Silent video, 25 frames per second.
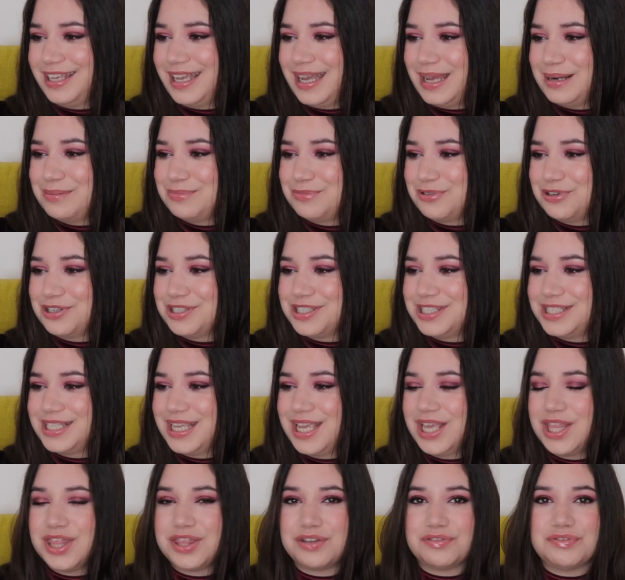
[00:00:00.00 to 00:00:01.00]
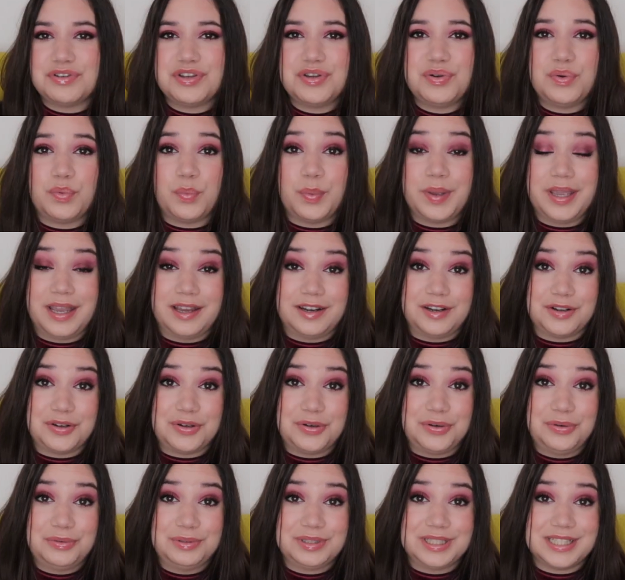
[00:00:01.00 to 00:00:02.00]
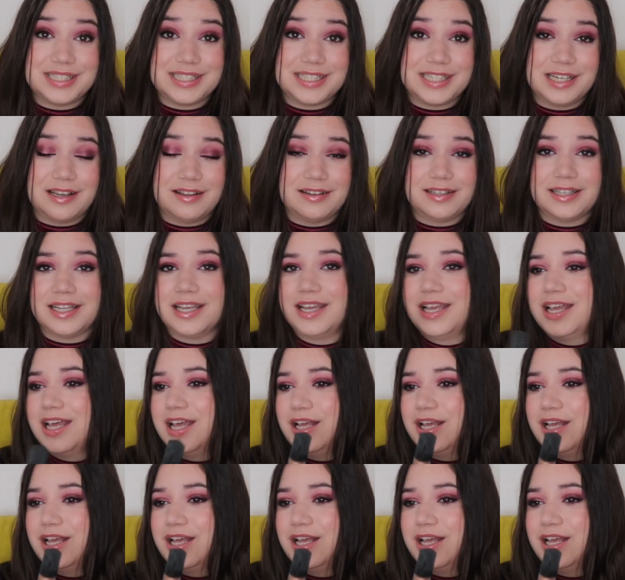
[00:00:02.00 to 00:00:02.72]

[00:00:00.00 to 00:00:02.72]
get more see-through, we're gonna call this done.